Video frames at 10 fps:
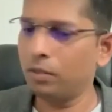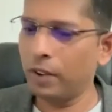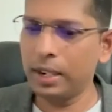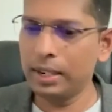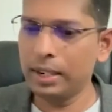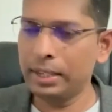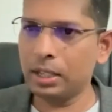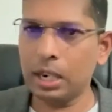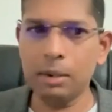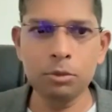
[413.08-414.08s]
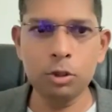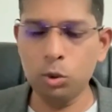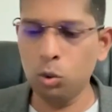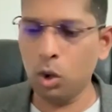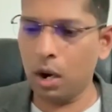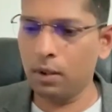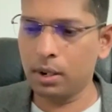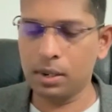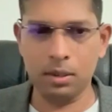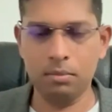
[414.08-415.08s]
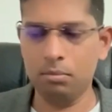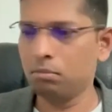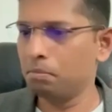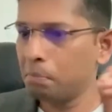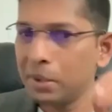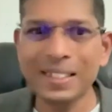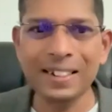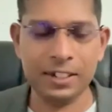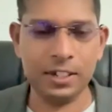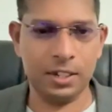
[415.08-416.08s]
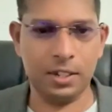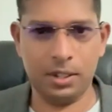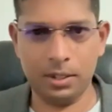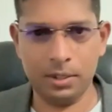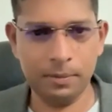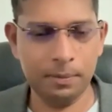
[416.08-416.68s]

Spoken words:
When it comes to our business,